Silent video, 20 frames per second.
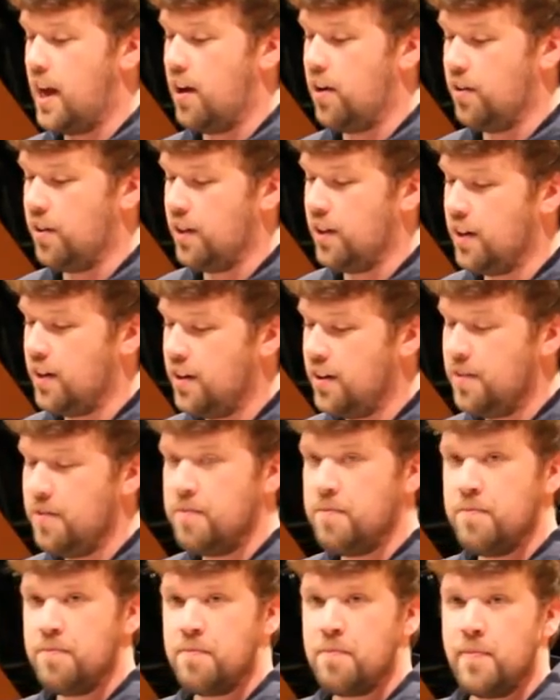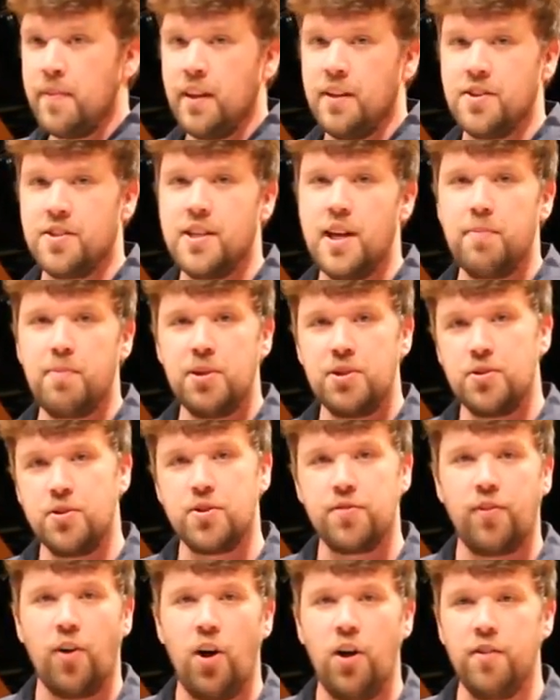down. And stepping to
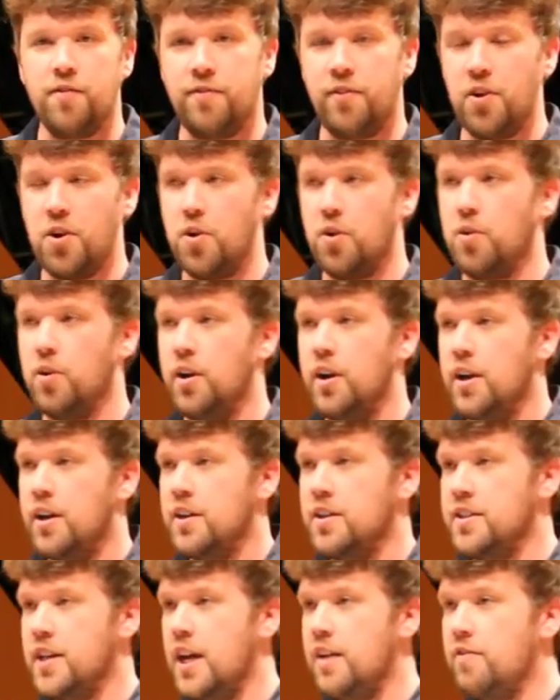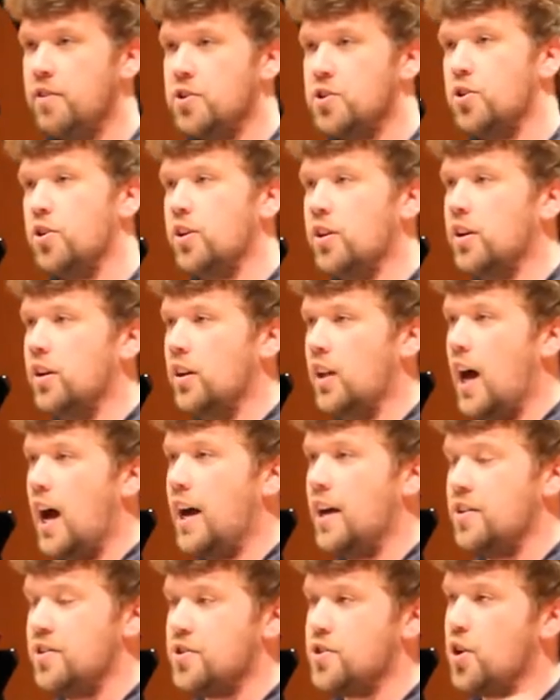his fallen foe, David took
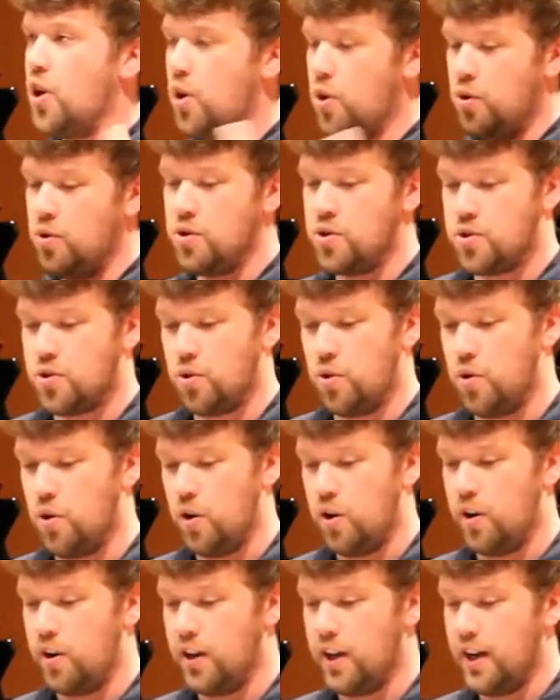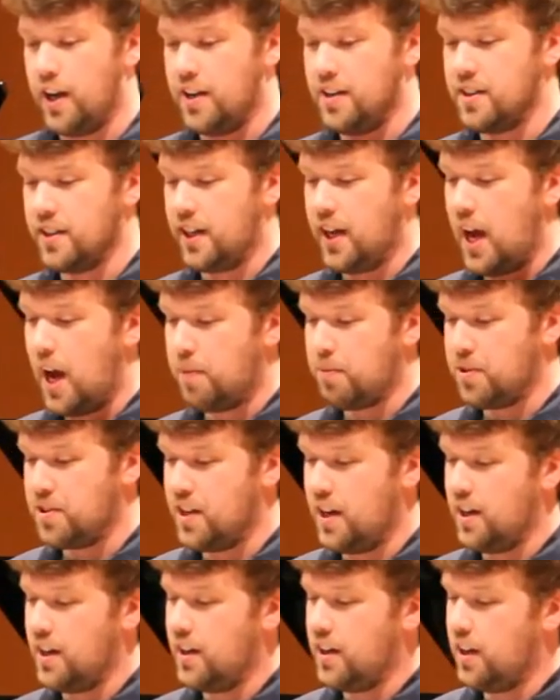Goliath's own sword and
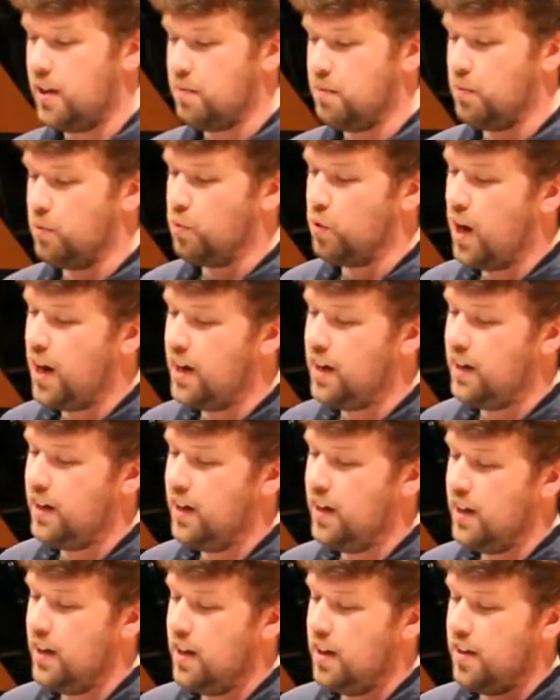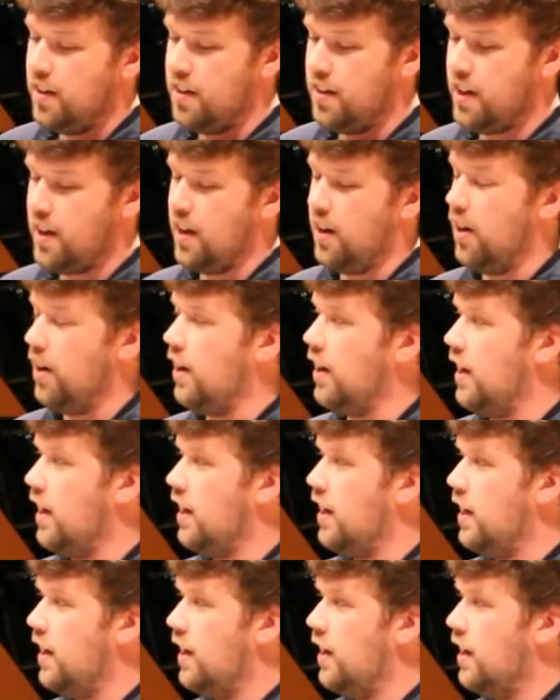decapitated him right
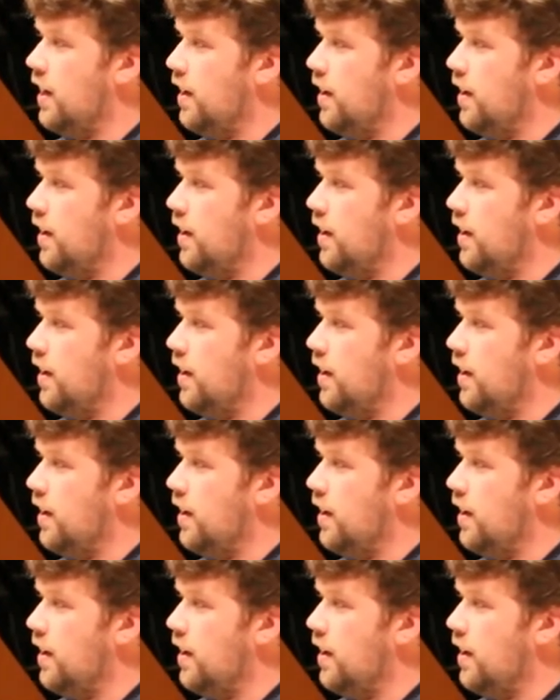there.